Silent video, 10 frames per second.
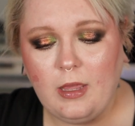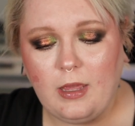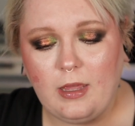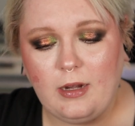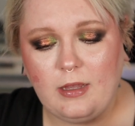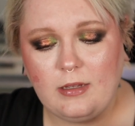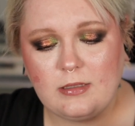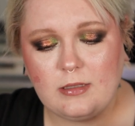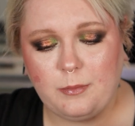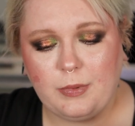It
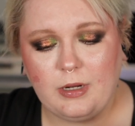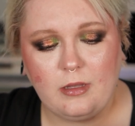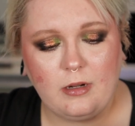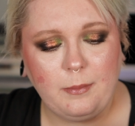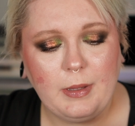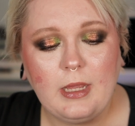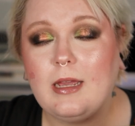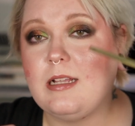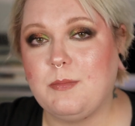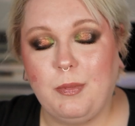is,
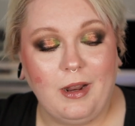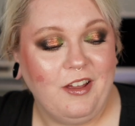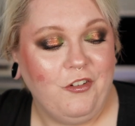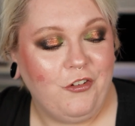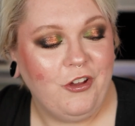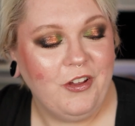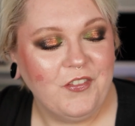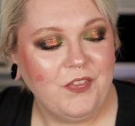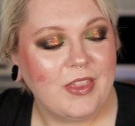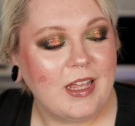it's Bluff.
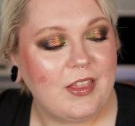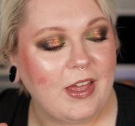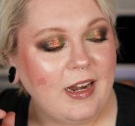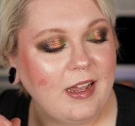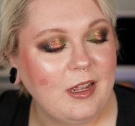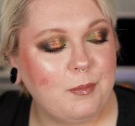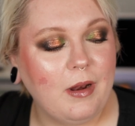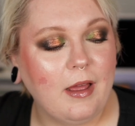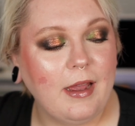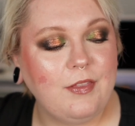Then I
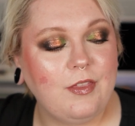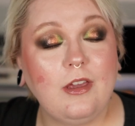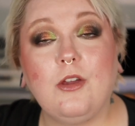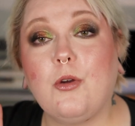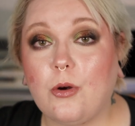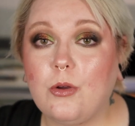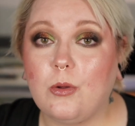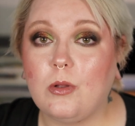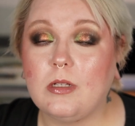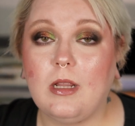applied the Girl
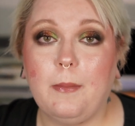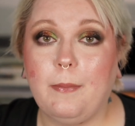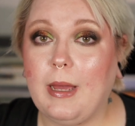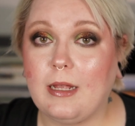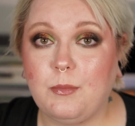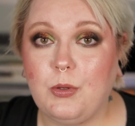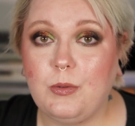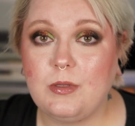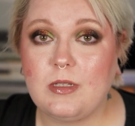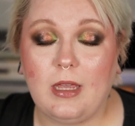Code Lip Matte
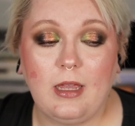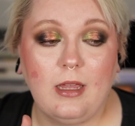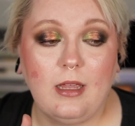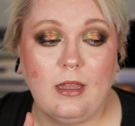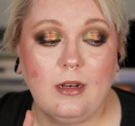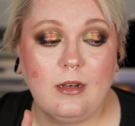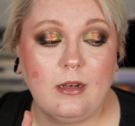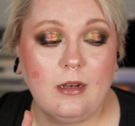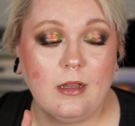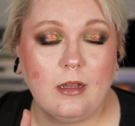Mousse
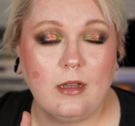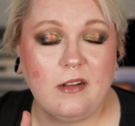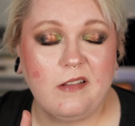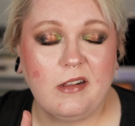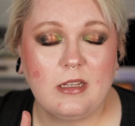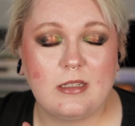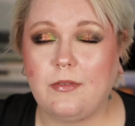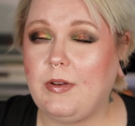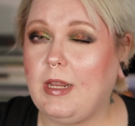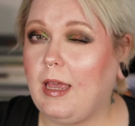in
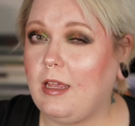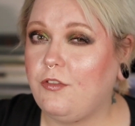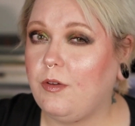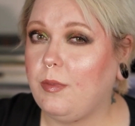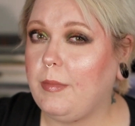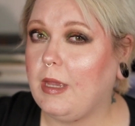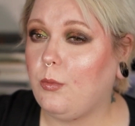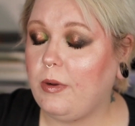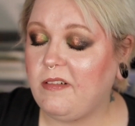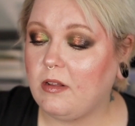G78 from the Meow
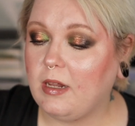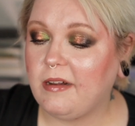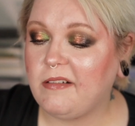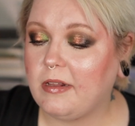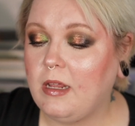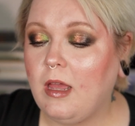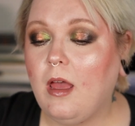Witch collection.